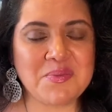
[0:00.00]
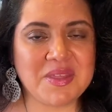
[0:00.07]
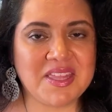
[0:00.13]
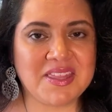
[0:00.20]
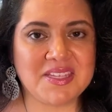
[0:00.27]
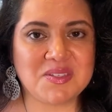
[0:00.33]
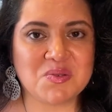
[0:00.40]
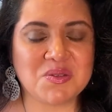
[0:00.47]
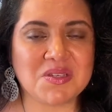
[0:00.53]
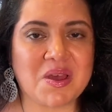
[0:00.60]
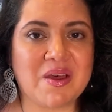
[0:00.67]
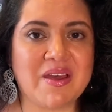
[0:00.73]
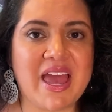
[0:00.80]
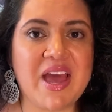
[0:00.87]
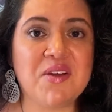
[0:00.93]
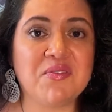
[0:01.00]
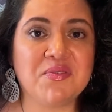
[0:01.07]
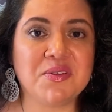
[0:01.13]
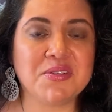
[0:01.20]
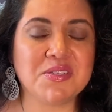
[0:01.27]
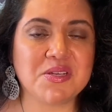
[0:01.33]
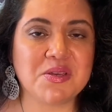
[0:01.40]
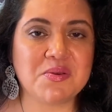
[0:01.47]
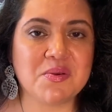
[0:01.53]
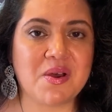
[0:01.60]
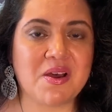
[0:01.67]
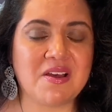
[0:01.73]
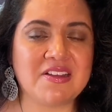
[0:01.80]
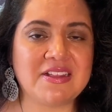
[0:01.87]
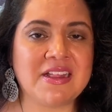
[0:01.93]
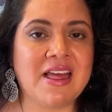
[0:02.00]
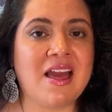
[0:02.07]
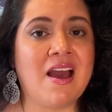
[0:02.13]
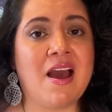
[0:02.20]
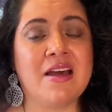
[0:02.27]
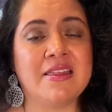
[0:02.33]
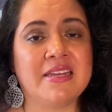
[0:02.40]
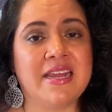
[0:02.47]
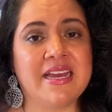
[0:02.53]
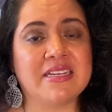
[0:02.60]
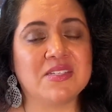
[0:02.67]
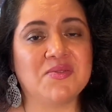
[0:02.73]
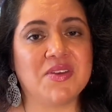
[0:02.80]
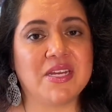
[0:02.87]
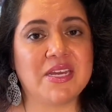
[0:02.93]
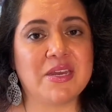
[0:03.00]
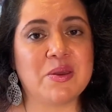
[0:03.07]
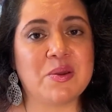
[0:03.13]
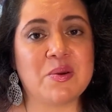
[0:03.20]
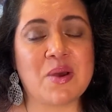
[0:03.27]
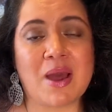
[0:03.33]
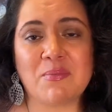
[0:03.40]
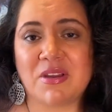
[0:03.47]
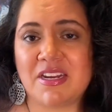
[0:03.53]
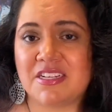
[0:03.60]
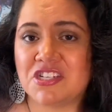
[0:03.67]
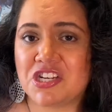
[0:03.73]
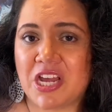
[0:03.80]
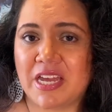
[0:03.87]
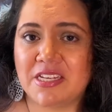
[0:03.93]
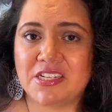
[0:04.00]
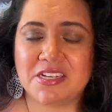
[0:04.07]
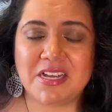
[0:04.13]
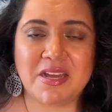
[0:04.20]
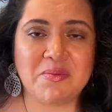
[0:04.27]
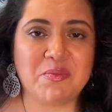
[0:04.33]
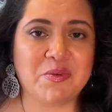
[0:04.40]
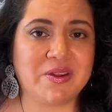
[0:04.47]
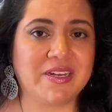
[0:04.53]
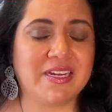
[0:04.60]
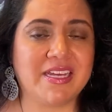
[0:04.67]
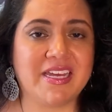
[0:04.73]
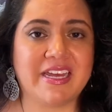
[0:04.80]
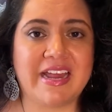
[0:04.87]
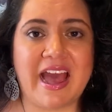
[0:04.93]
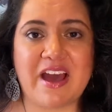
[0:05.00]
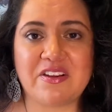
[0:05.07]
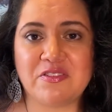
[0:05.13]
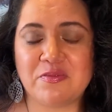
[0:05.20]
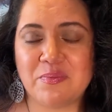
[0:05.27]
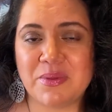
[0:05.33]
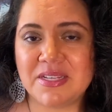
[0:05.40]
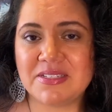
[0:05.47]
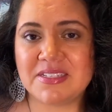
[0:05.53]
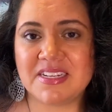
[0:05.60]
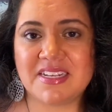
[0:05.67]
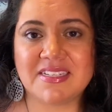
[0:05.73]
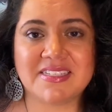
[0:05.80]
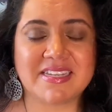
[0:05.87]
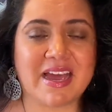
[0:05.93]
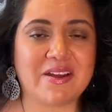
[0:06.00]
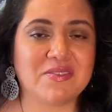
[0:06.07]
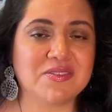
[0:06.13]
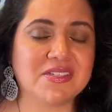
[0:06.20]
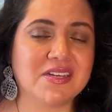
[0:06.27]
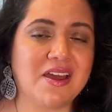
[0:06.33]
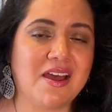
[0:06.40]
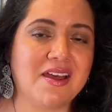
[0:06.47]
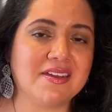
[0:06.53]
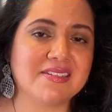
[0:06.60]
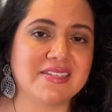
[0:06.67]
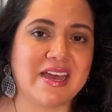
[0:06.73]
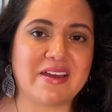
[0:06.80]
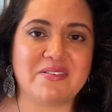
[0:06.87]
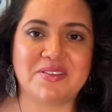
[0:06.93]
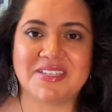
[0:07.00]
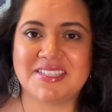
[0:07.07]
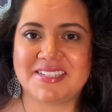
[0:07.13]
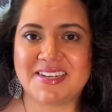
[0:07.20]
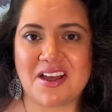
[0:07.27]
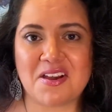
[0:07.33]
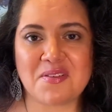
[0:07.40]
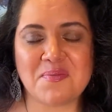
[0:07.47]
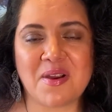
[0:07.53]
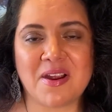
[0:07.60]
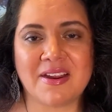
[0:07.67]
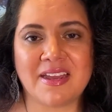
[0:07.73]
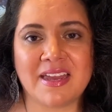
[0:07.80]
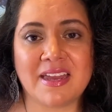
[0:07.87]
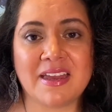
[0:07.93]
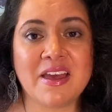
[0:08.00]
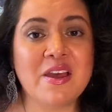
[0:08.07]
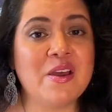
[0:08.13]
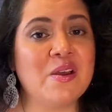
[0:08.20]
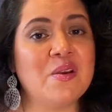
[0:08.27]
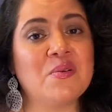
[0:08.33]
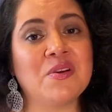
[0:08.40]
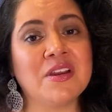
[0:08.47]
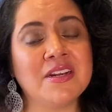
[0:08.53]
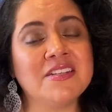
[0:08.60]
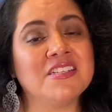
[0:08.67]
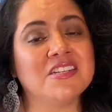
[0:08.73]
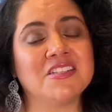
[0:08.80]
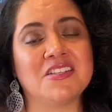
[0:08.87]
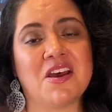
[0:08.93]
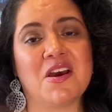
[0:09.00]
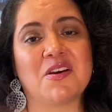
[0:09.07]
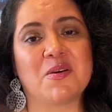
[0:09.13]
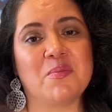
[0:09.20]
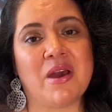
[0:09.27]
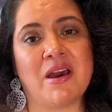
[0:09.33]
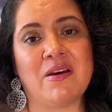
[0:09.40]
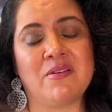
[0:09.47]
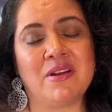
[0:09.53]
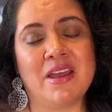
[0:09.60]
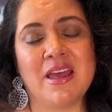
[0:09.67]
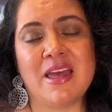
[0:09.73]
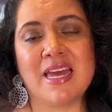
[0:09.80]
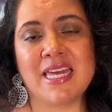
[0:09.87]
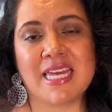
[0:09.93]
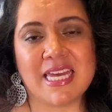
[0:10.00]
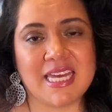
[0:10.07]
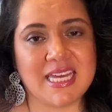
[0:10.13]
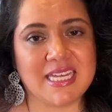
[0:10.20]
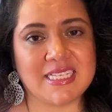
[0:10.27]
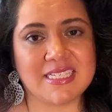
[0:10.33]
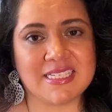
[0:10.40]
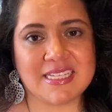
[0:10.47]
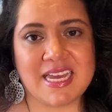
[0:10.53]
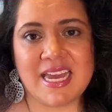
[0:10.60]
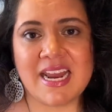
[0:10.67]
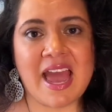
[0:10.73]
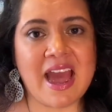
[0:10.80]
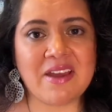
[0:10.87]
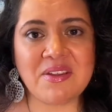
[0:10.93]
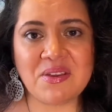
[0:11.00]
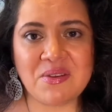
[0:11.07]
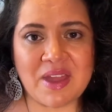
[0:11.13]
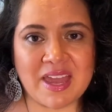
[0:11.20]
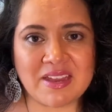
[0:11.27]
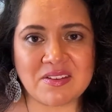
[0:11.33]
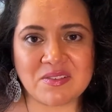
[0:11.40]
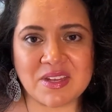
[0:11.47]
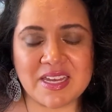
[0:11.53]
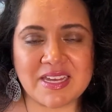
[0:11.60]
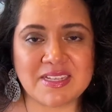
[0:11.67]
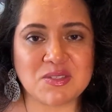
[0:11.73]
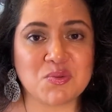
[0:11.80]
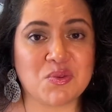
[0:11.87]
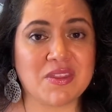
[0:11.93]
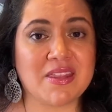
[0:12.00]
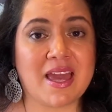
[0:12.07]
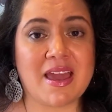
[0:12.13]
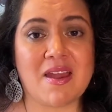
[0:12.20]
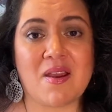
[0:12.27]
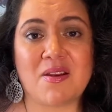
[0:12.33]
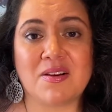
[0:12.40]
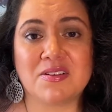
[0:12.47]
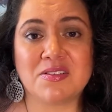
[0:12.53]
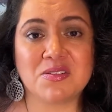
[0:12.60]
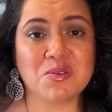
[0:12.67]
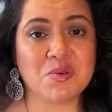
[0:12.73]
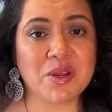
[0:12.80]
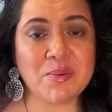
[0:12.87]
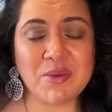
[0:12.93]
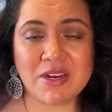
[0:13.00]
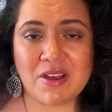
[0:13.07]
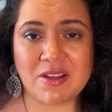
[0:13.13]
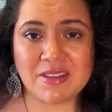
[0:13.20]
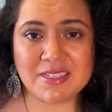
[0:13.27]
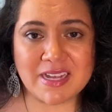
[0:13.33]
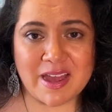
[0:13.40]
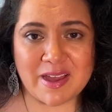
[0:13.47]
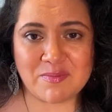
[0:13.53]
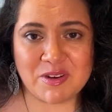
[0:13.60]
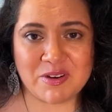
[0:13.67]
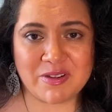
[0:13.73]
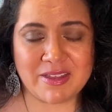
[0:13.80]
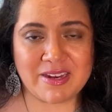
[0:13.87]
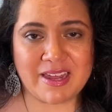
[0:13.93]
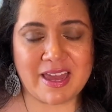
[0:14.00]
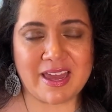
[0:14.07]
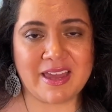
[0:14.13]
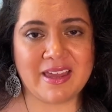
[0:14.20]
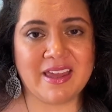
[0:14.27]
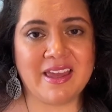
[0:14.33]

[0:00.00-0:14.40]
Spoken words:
that this was all helpful to you all. On the next video, I'm going to change it up. We're going to get out of business, out of stocks, out of the stock market. We're going to just talk about kids and how do you handle kids when they are screaming all the time during the day,